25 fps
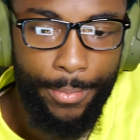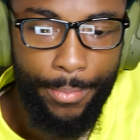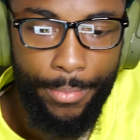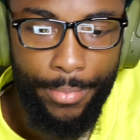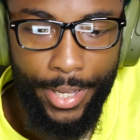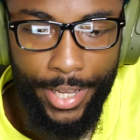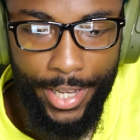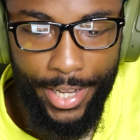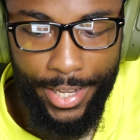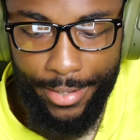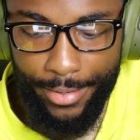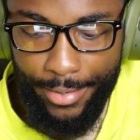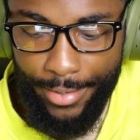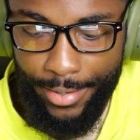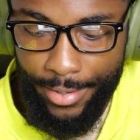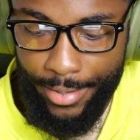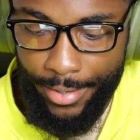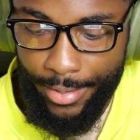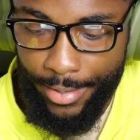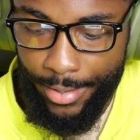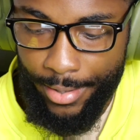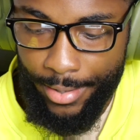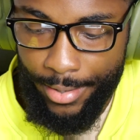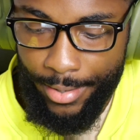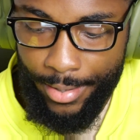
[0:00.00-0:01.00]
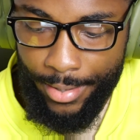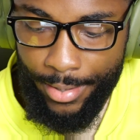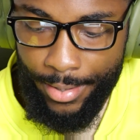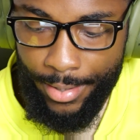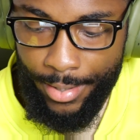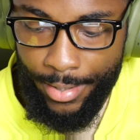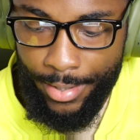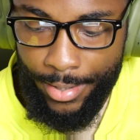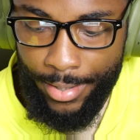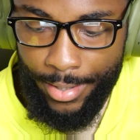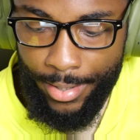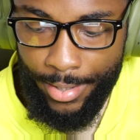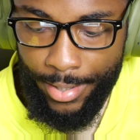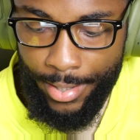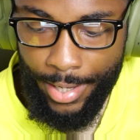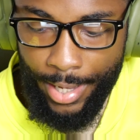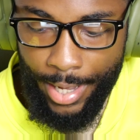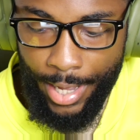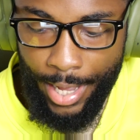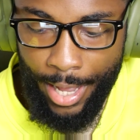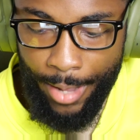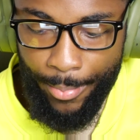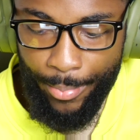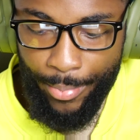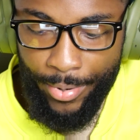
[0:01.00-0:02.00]
But
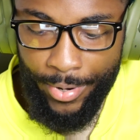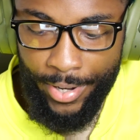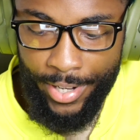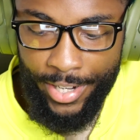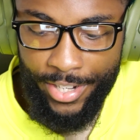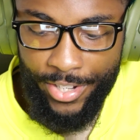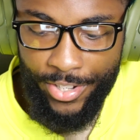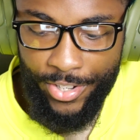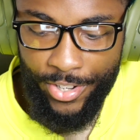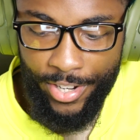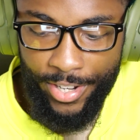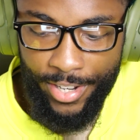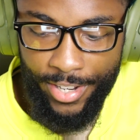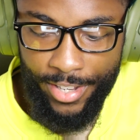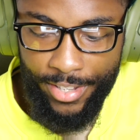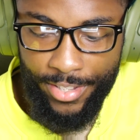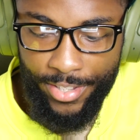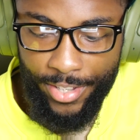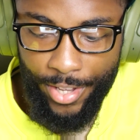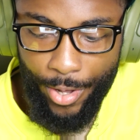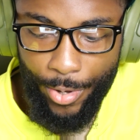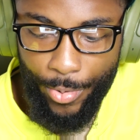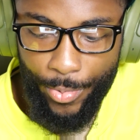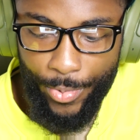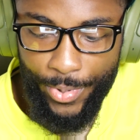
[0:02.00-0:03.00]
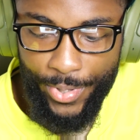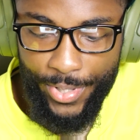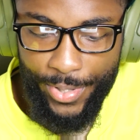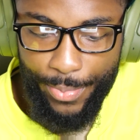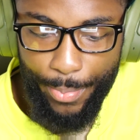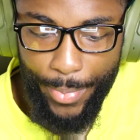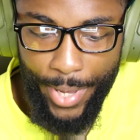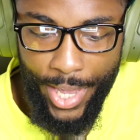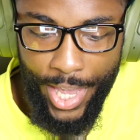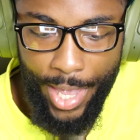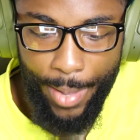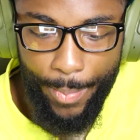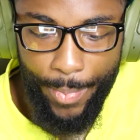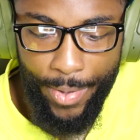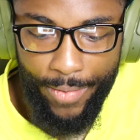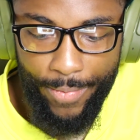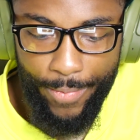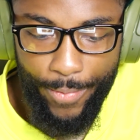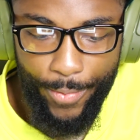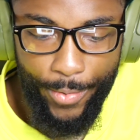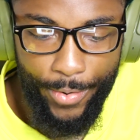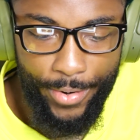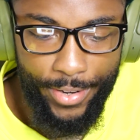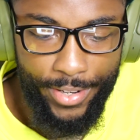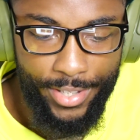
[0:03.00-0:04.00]
I'm pretty sure this song was made
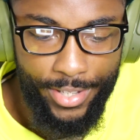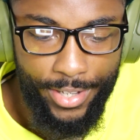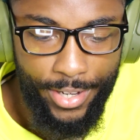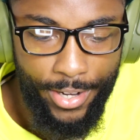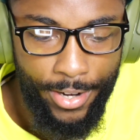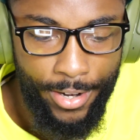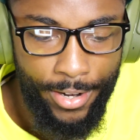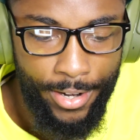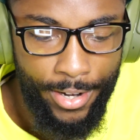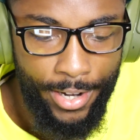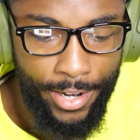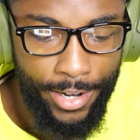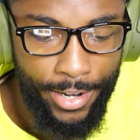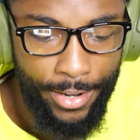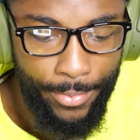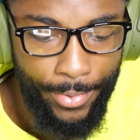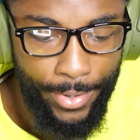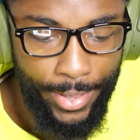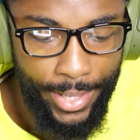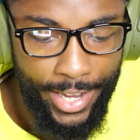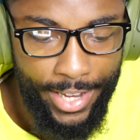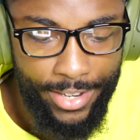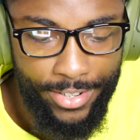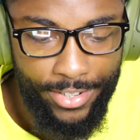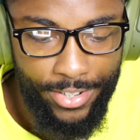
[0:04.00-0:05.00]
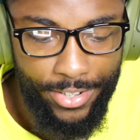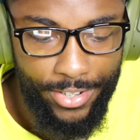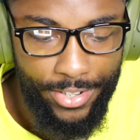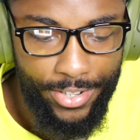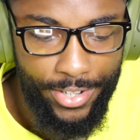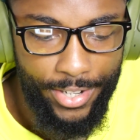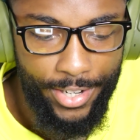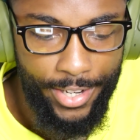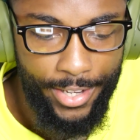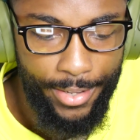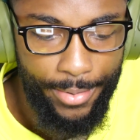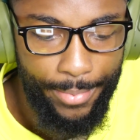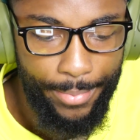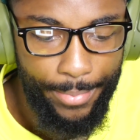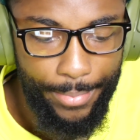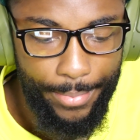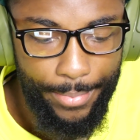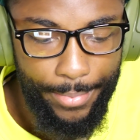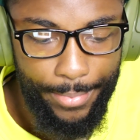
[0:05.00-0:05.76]
before his current relationship,